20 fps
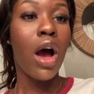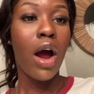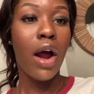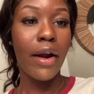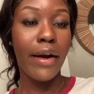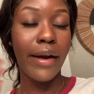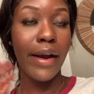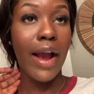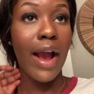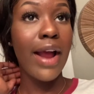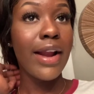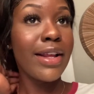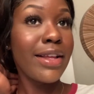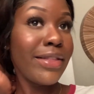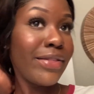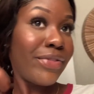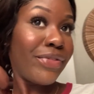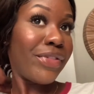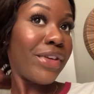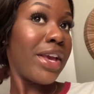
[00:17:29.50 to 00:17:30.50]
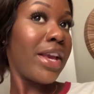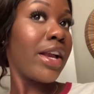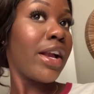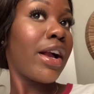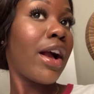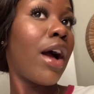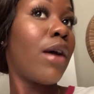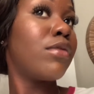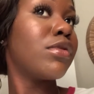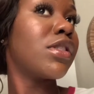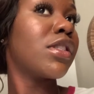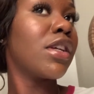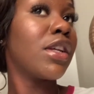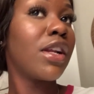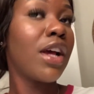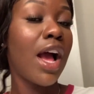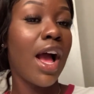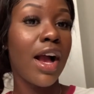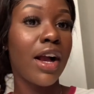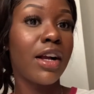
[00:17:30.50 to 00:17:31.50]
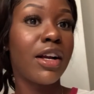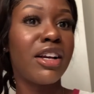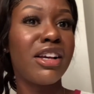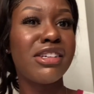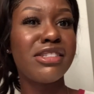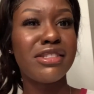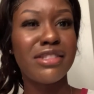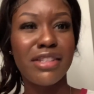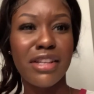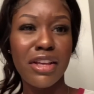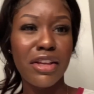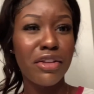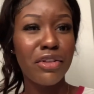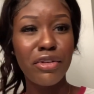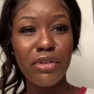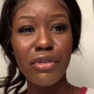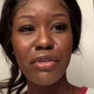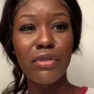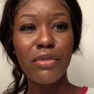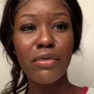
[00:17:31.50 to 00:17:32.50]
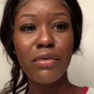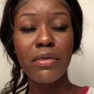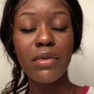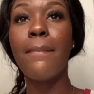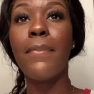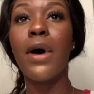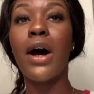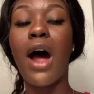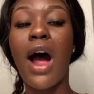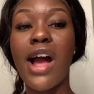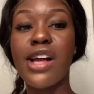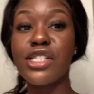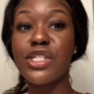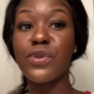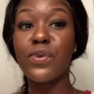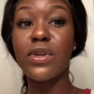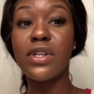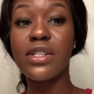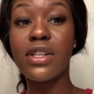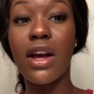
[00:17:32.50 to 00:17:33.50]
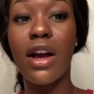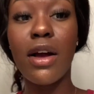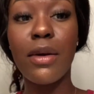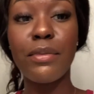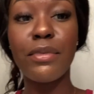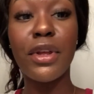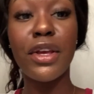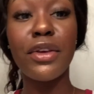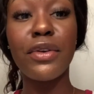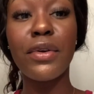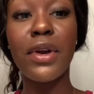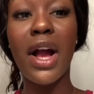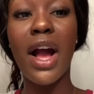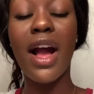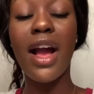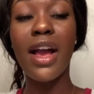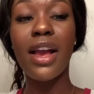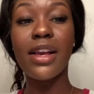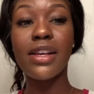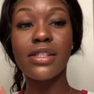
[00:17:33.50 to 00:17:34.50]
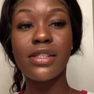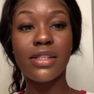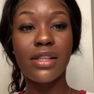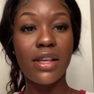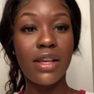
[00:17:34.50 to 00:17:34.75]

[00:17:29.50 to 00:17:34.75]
Alright, I didn't think I was gonna continue, but I just wanted to update you guys.